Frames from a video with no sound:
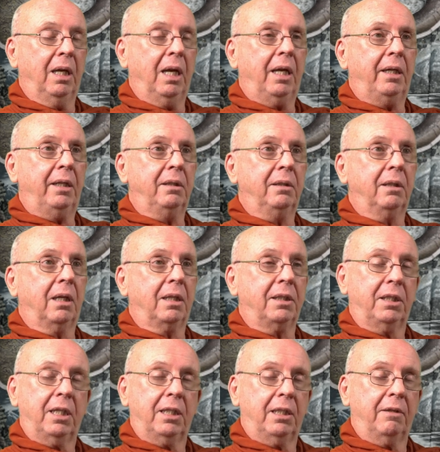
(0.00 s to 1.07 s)
And I
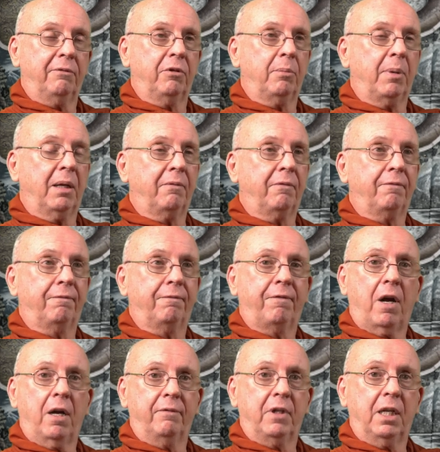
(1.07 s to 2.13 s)
stayed there for about
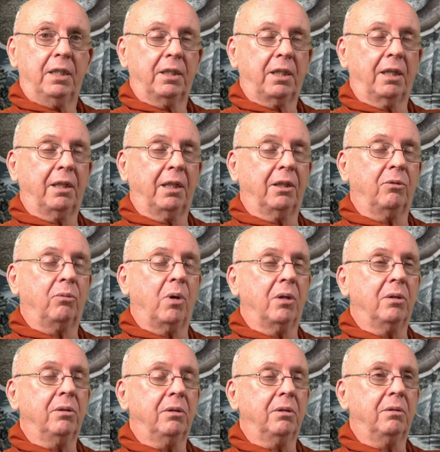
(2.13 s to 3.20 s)
five days, I think it
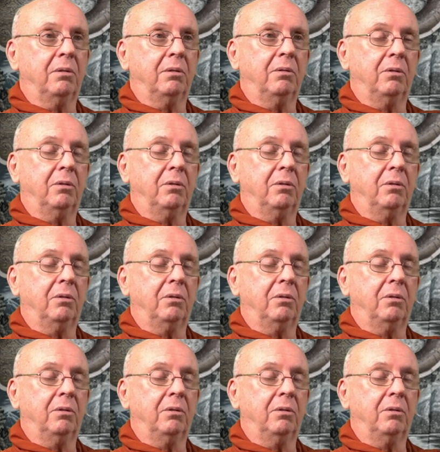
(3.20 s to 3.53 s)
was.